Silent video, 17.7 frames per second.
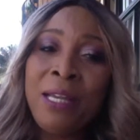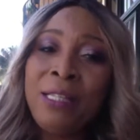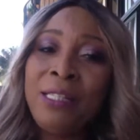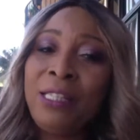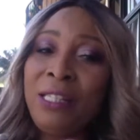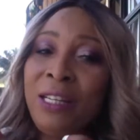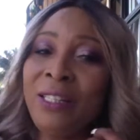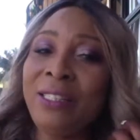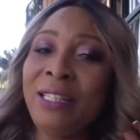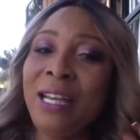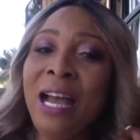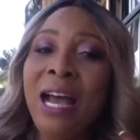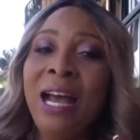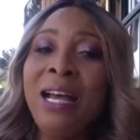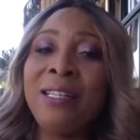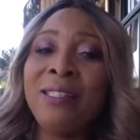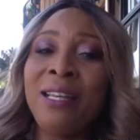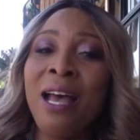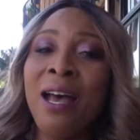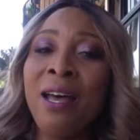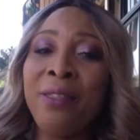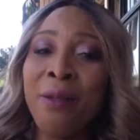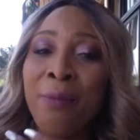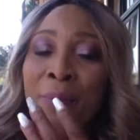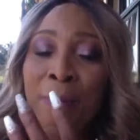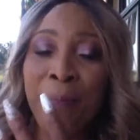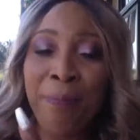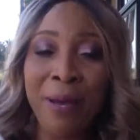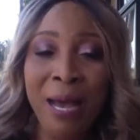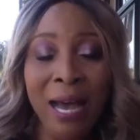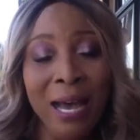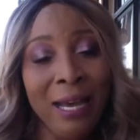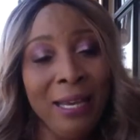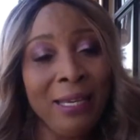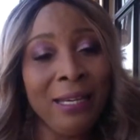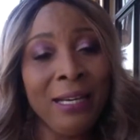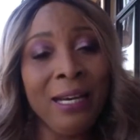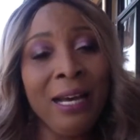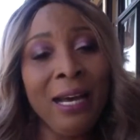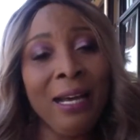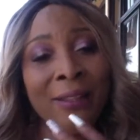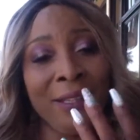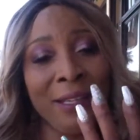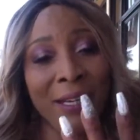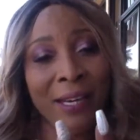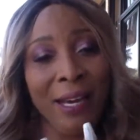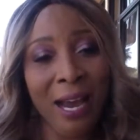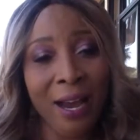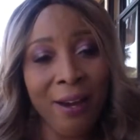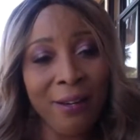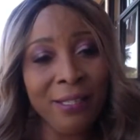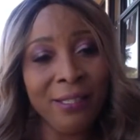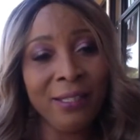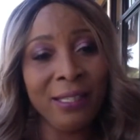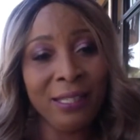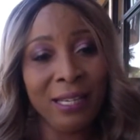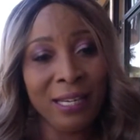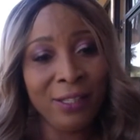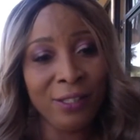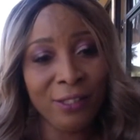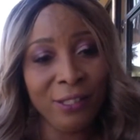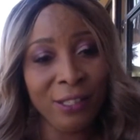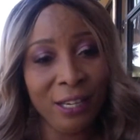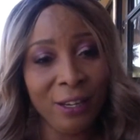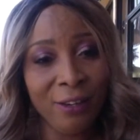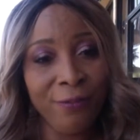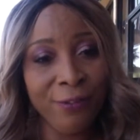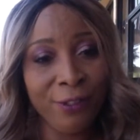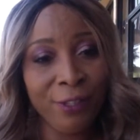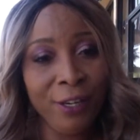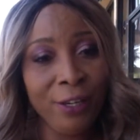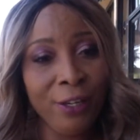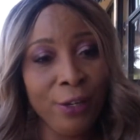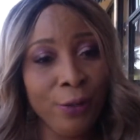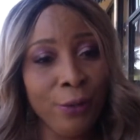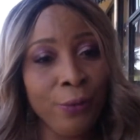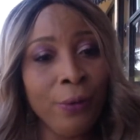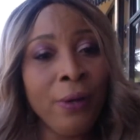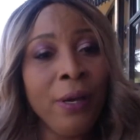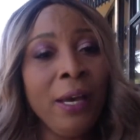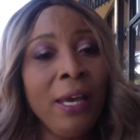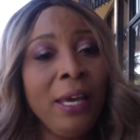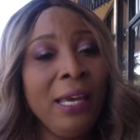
such as uh, the papaya and the carrots that I just gave to you,